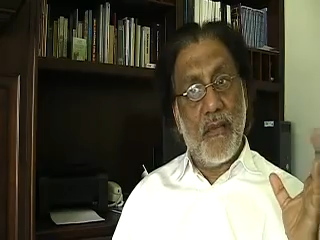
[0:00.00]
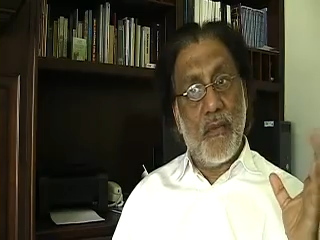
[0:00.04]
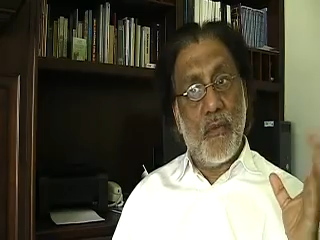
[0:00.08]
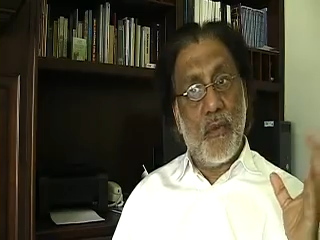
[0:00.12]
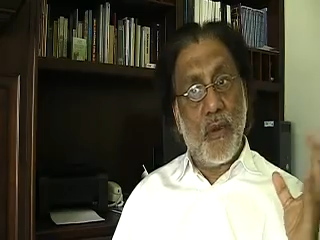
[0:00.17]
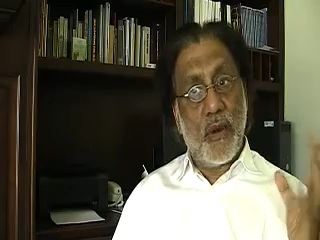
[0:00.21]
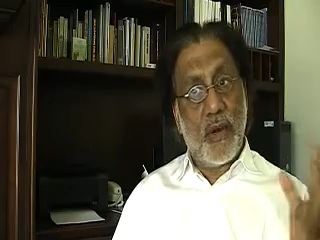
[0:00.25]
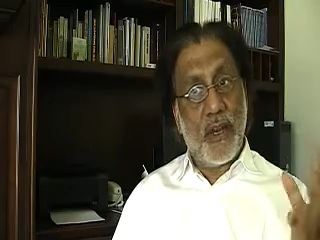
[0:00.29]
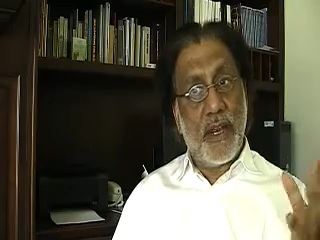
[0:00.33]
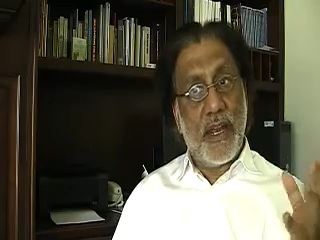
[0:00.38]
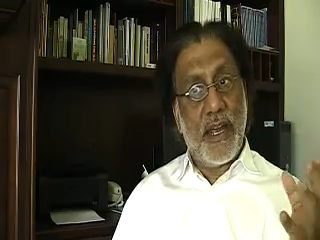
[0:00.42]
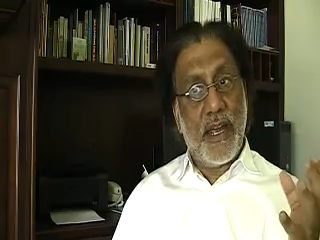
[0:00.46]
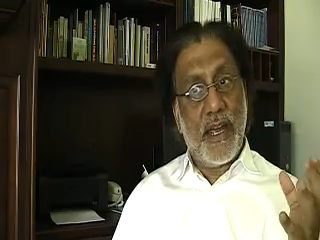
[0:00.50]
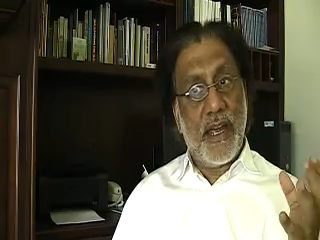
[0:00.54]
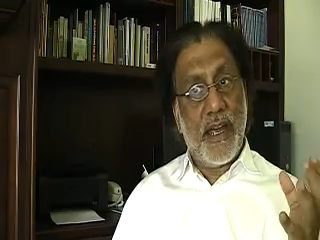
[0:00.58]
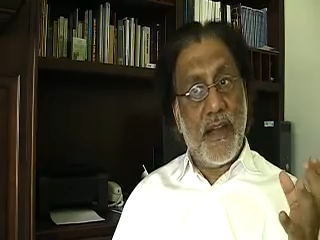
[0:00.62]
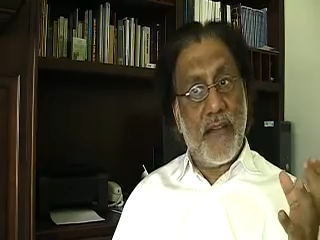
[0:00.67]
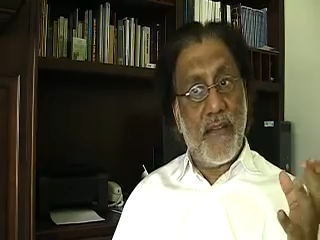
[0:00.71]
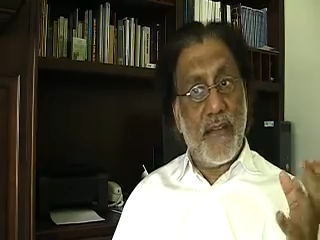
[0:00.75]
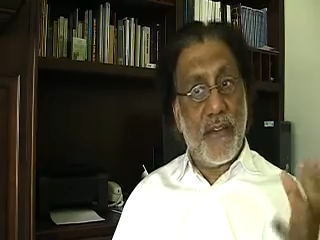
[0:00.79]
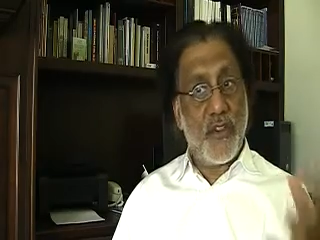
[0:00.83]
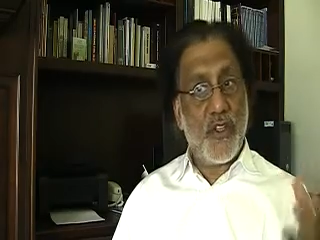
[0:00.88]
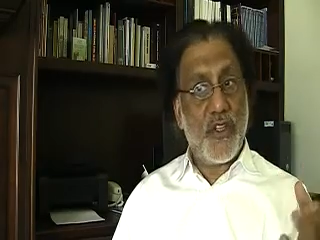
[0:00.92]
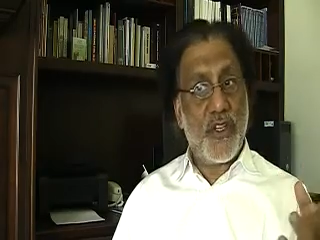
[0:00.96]
working
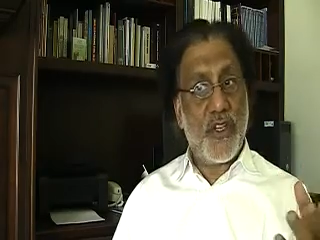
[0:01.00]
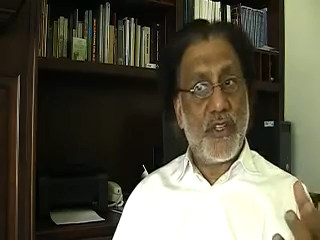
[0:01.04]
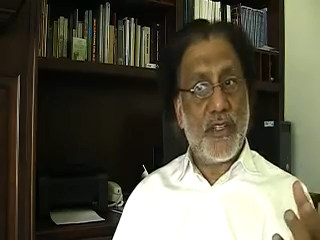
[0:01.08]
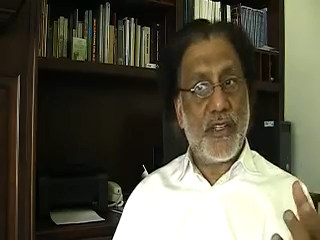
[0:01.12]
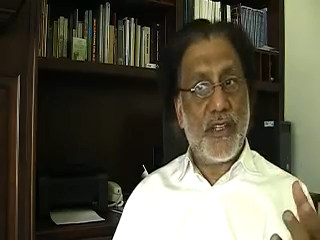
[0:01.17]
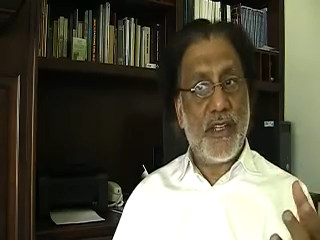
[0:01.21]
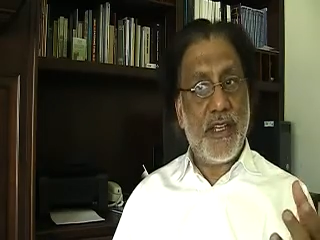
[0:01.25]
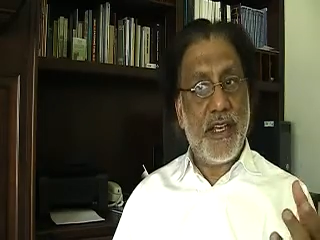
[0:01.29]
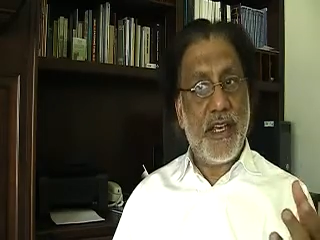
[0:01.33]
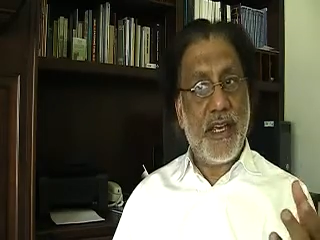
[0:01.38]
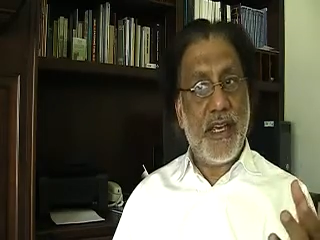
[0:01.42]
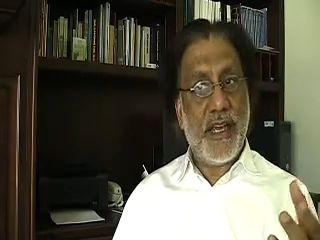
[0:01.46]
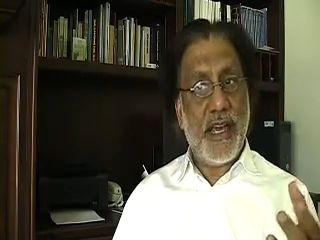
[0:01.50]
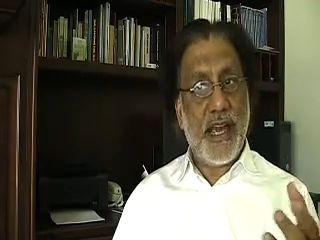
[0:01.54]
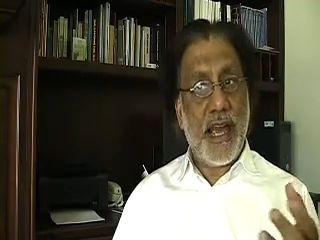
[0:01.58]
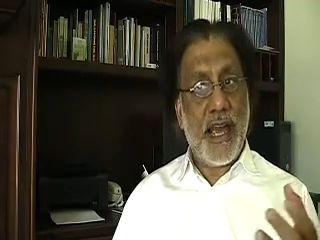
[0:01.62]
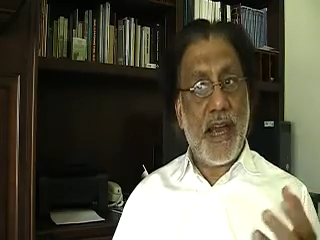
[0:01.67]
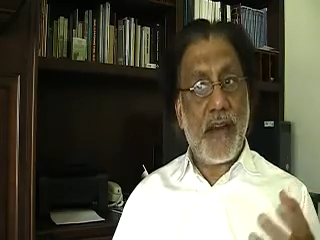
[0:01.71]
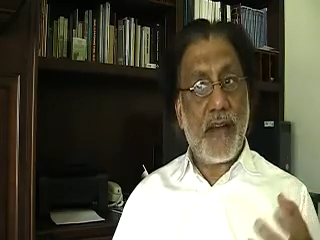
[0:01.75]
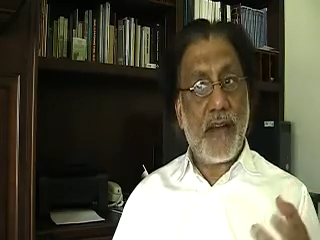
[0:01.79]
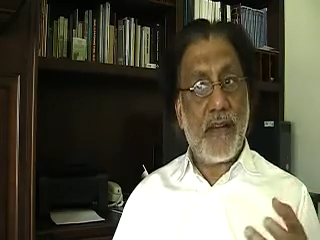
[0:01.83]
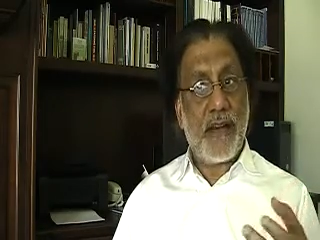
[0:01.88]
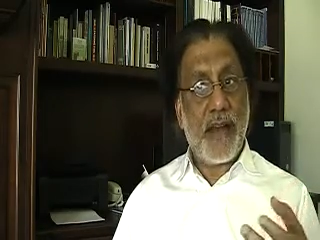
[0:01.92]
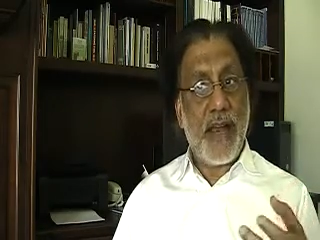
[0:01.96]
efficiently
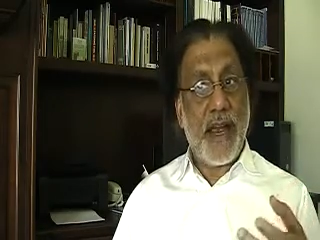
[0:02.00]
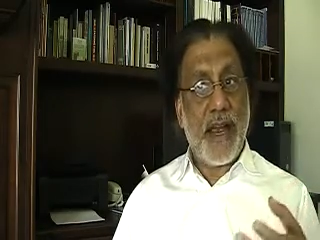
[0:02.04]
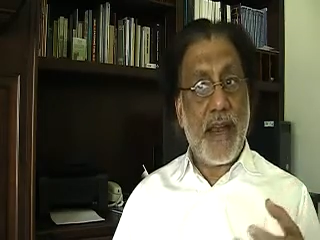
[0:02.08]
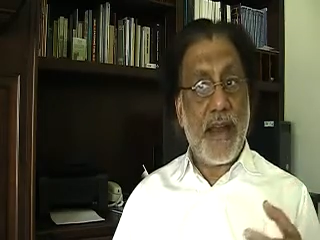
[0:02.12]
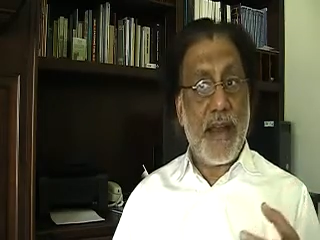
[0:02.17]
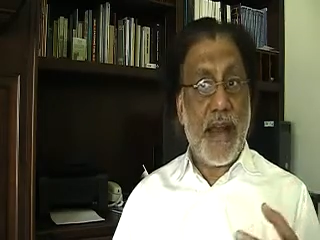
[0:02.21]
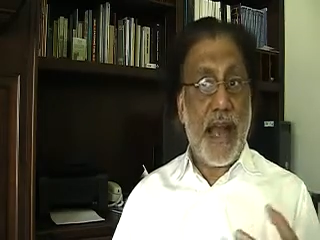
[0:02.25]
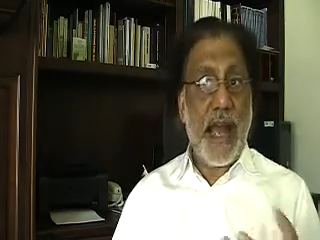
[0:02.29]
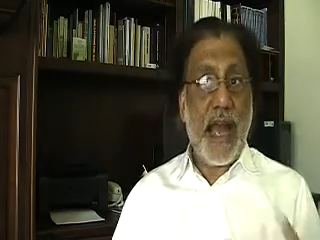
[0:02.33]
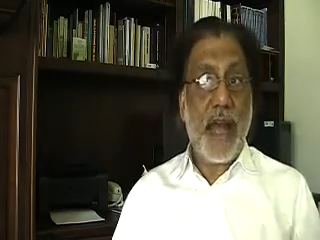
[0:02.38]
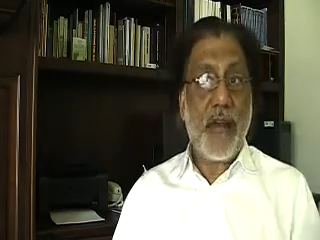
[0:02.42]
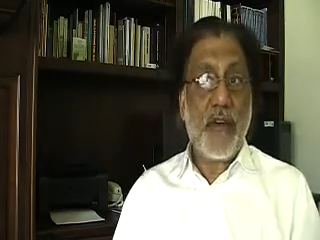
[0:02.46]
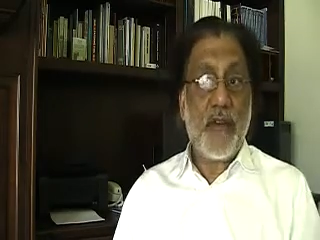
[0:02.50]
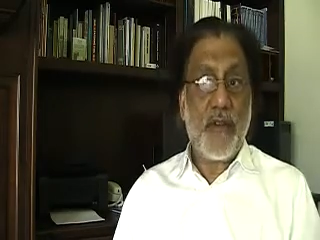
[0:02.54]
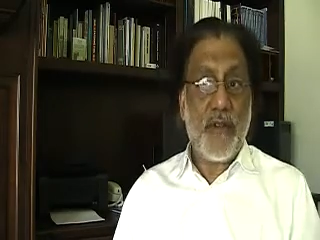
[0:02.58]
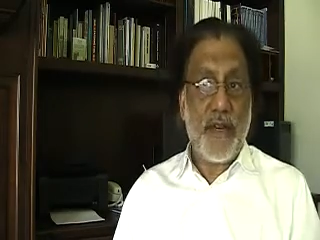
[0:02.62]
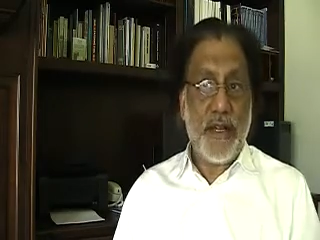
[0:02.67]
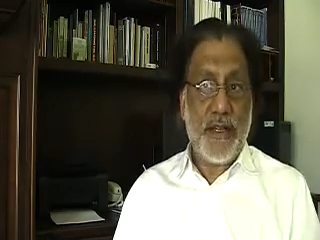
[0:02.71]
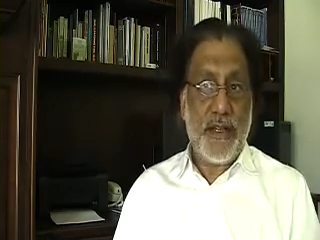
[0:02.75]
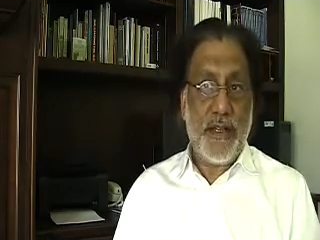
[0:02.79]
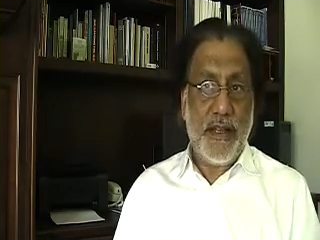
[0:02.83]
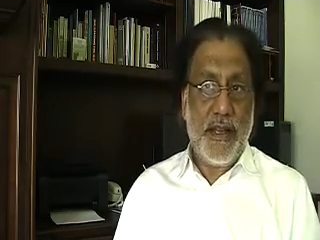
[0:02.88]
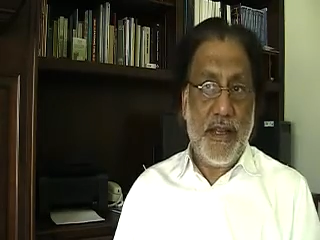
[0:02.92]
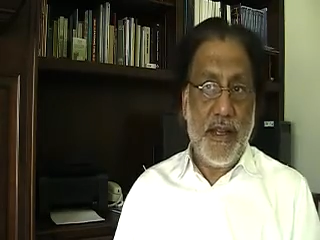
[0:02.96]
and
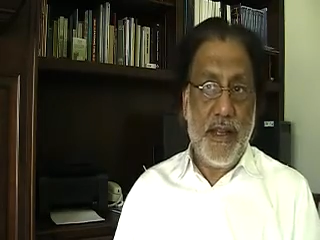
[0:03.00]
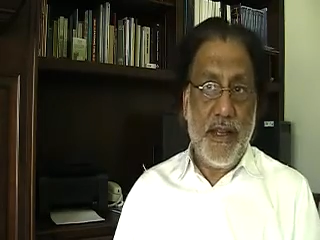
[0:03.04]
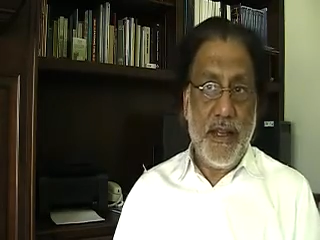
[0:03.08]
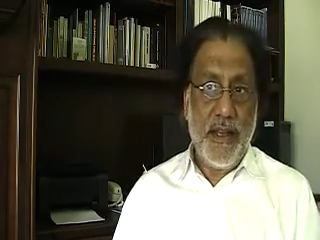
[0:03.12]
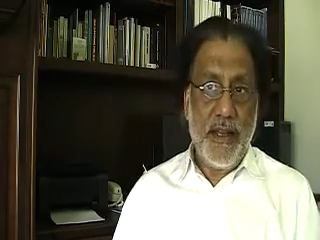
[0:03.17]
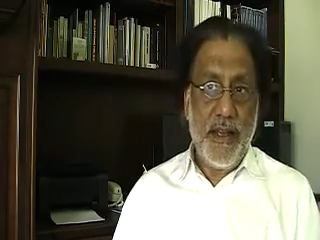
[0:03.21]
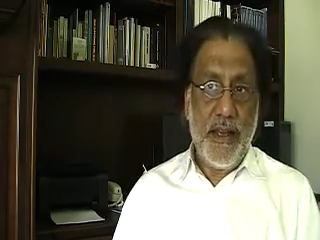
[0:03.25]
accurately.